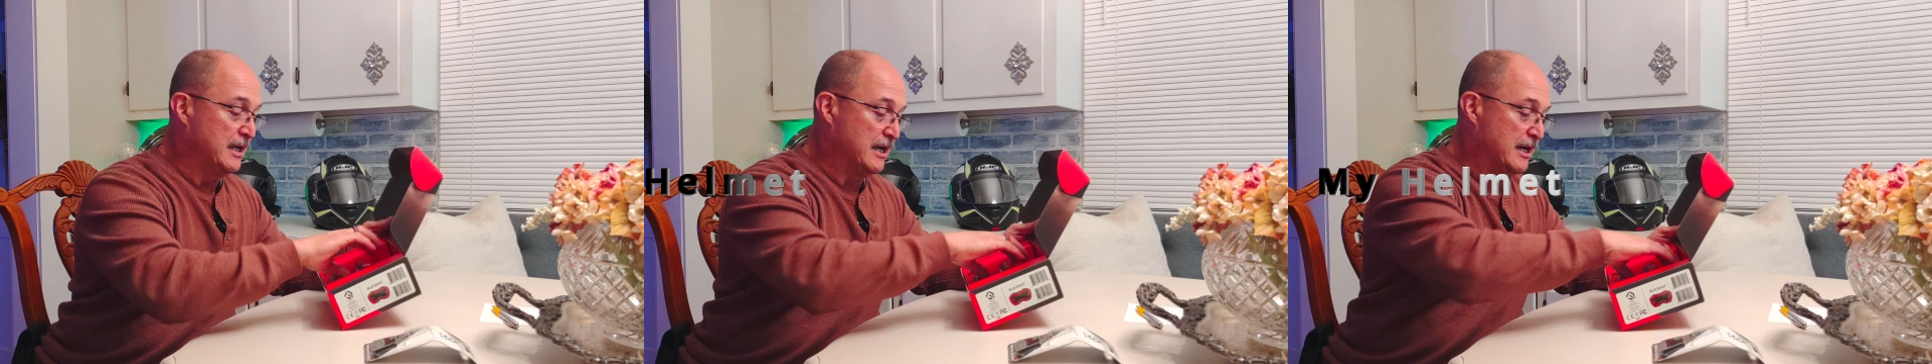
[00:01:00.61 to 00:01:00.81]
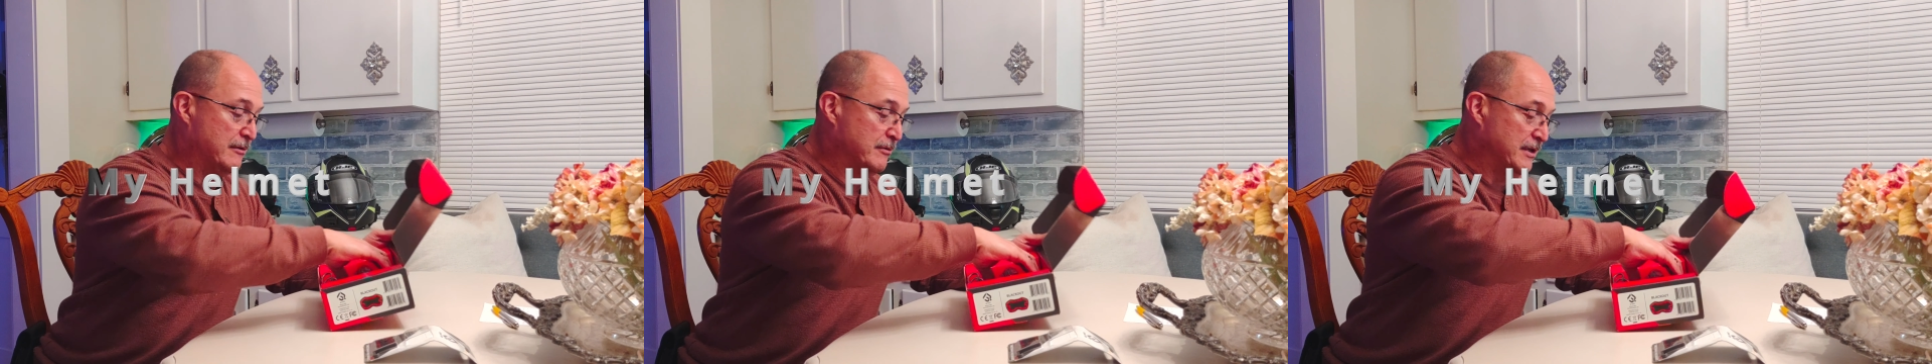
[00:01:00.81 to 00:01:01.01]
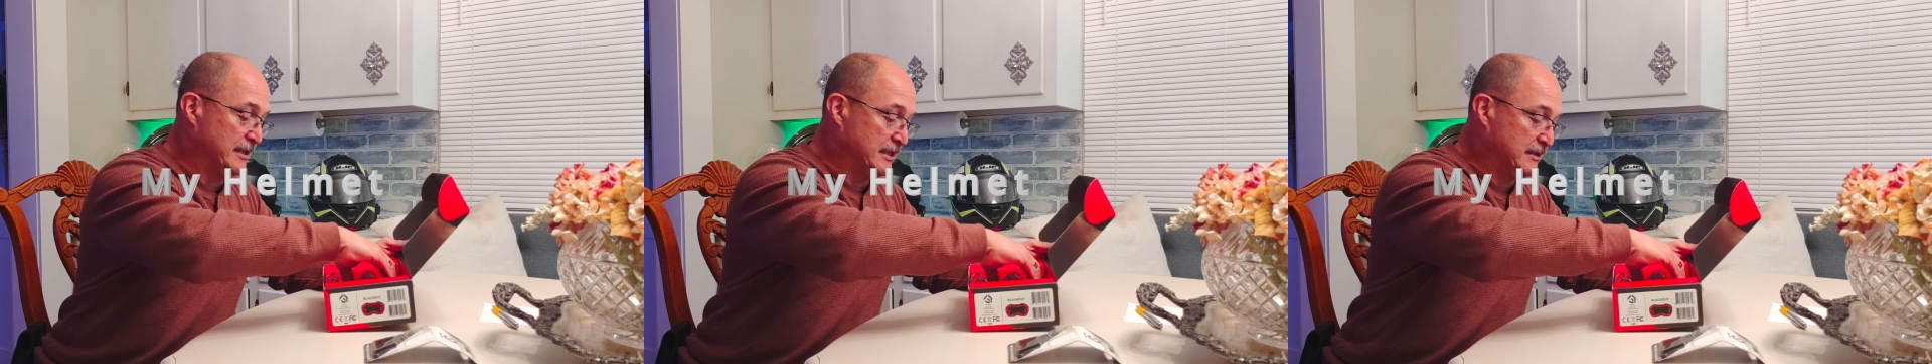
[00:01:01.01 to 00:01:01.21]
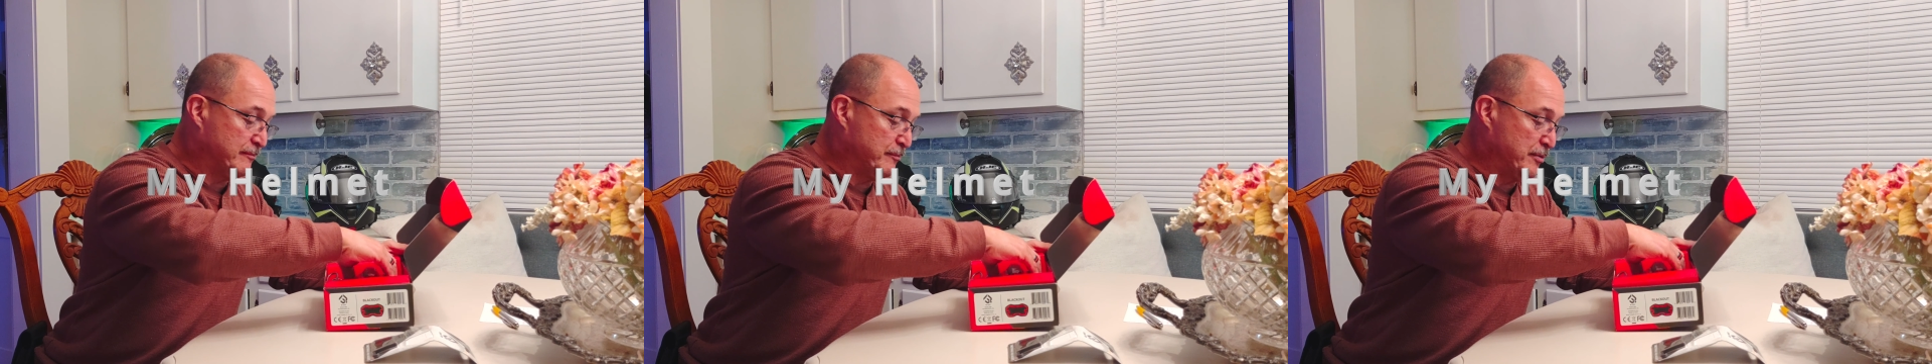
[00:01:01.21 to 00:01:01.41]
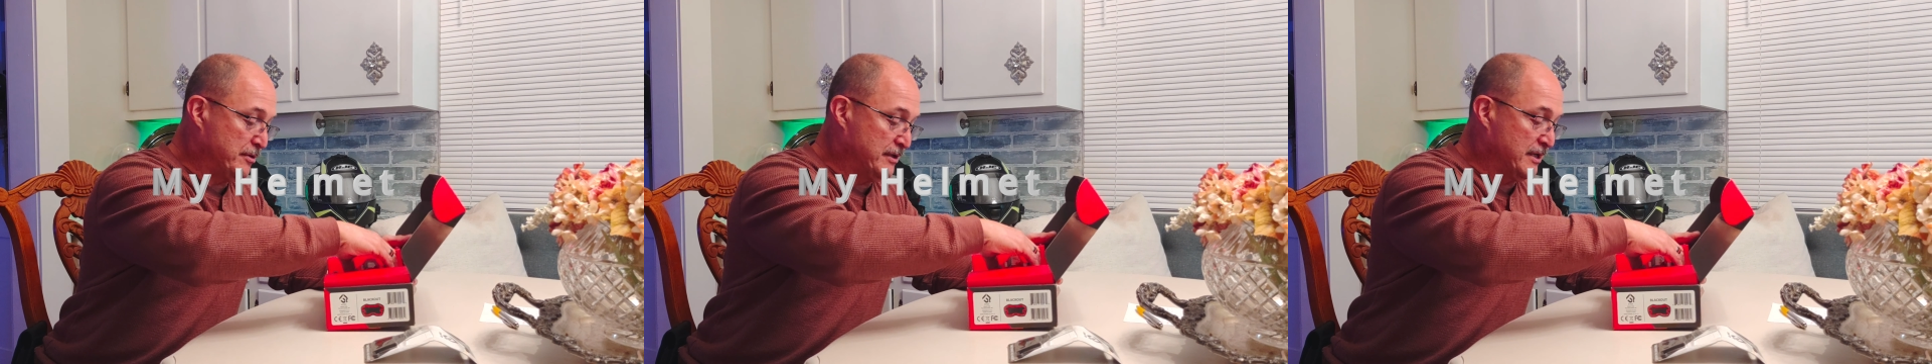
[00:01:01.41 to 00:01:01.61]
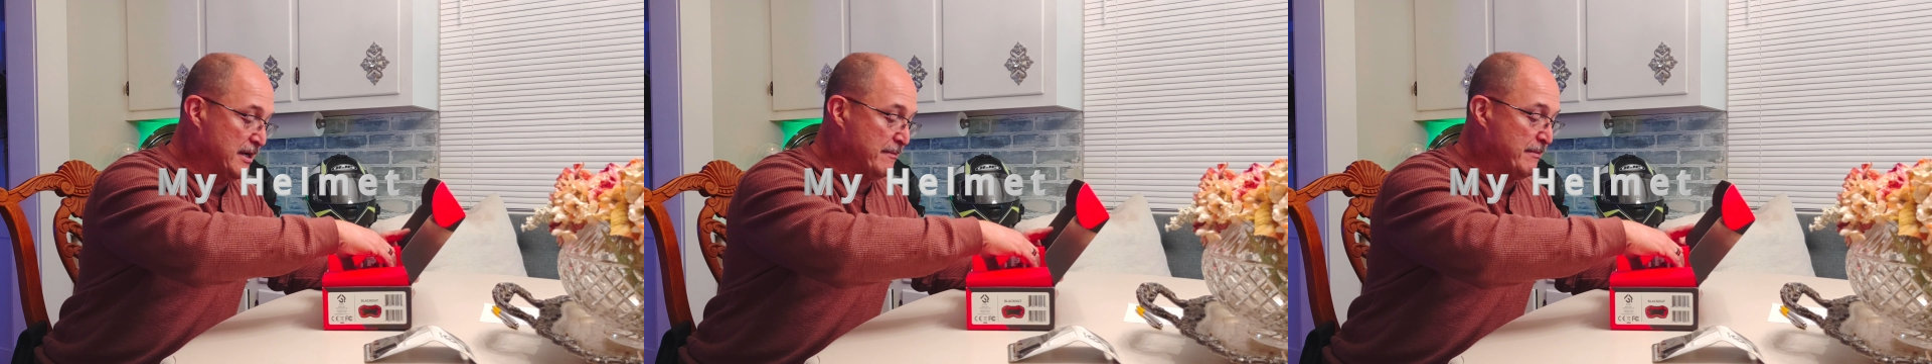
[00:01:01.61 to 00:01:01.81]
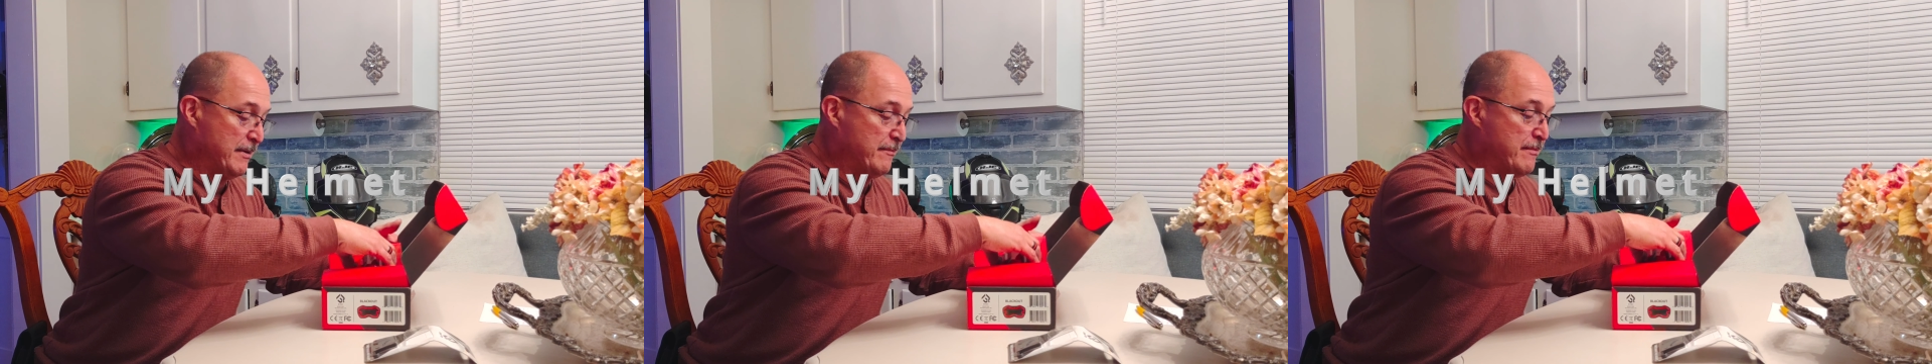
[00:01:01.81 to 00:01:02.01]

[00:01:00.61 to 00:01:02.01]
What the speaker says: I already put it on my